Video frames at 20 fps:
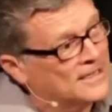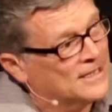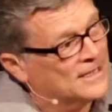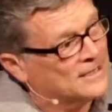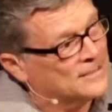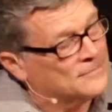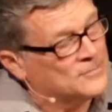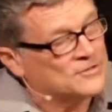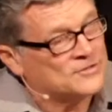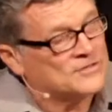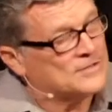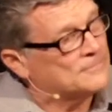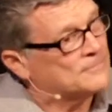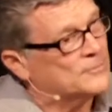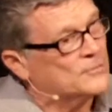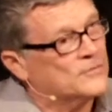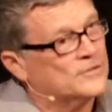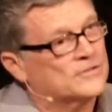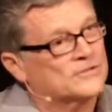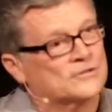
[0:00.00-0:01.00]
And the most
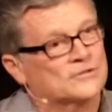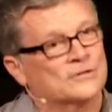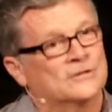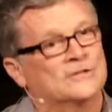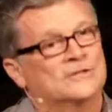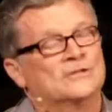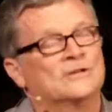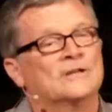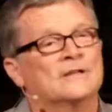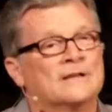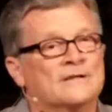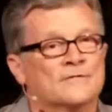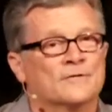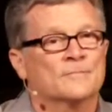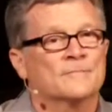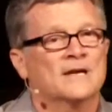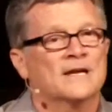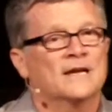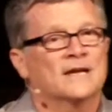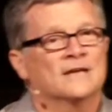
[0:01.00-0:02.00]
important choice you'll
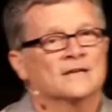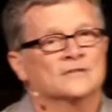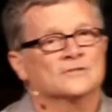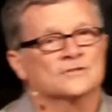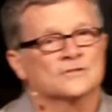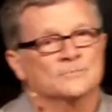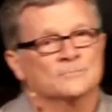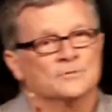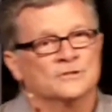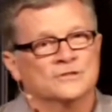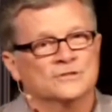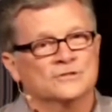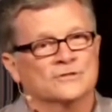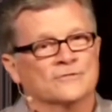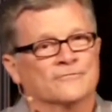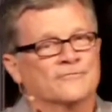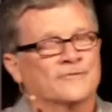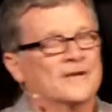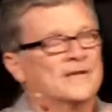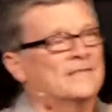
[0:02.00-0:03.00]
ever make is to put
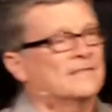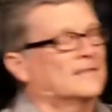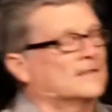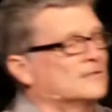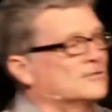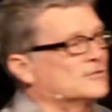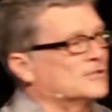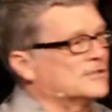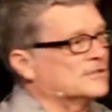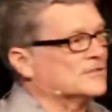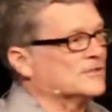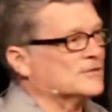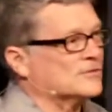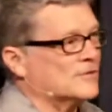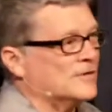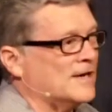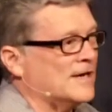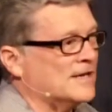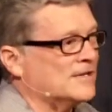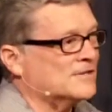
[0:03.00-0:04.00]
your faith in Jesus
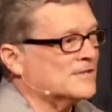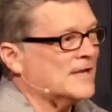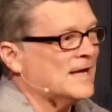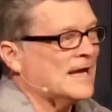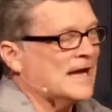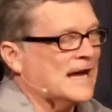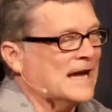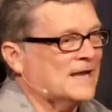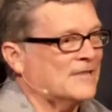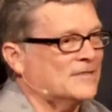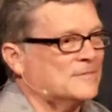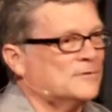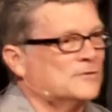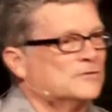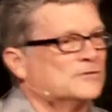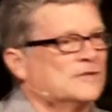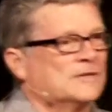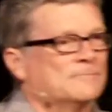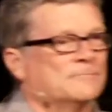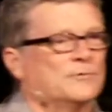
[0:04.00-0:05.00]
Christ, and the
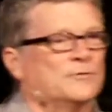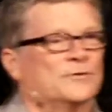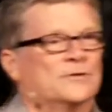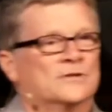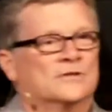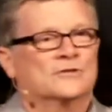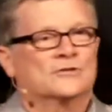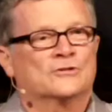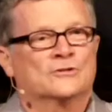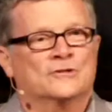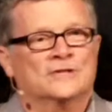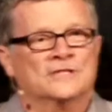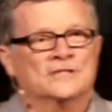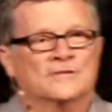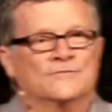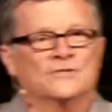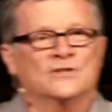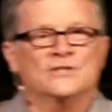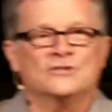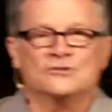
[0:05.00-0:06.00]
most important
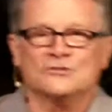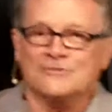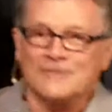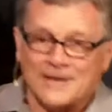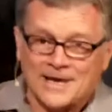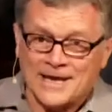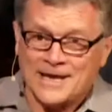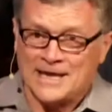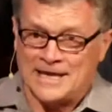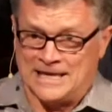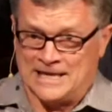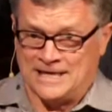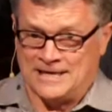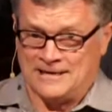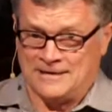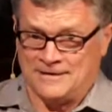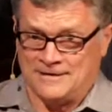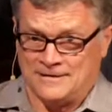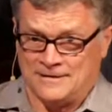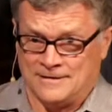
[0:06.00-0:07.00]
choice of each day
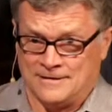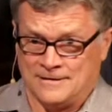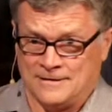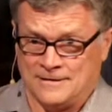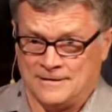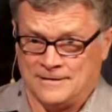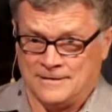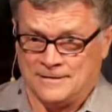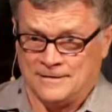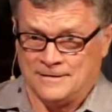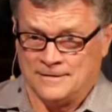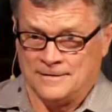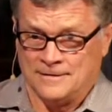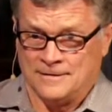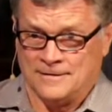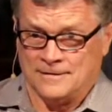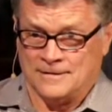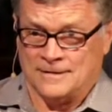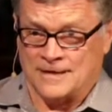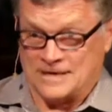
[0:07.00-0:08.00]

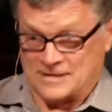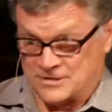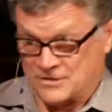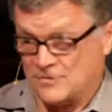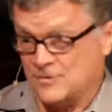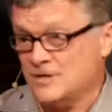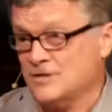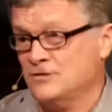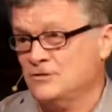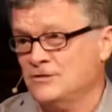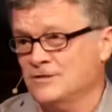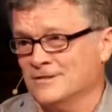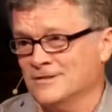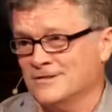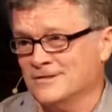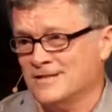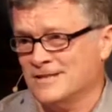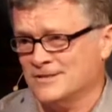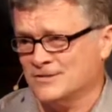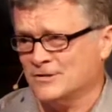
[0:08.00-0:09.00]
as a Christian,
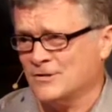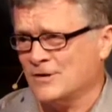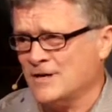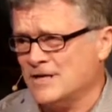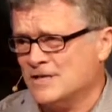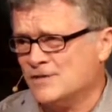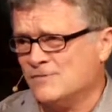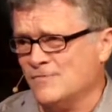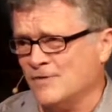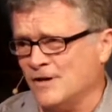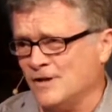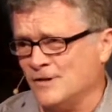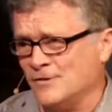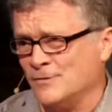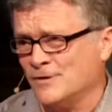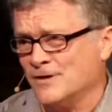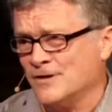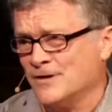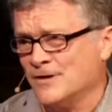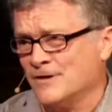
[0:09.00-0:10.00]
as a Christ
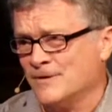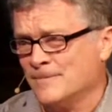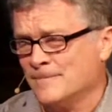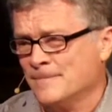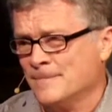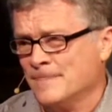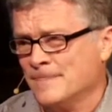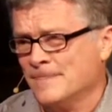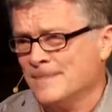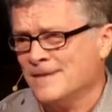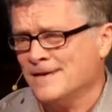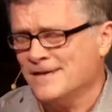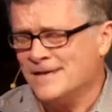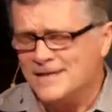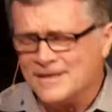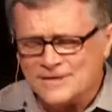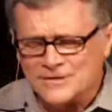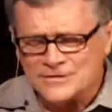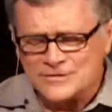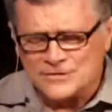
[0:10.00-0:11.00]
follower,
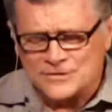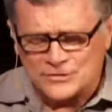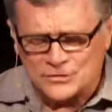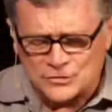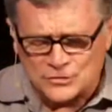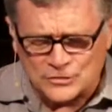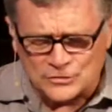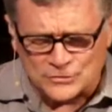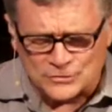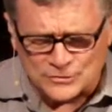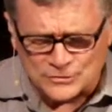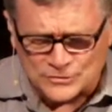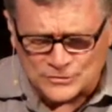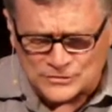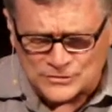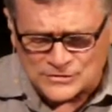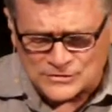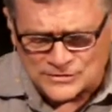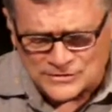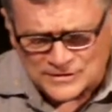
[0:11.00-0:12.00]
is to
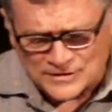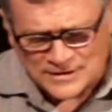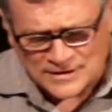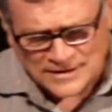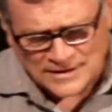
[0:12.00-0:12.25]
choose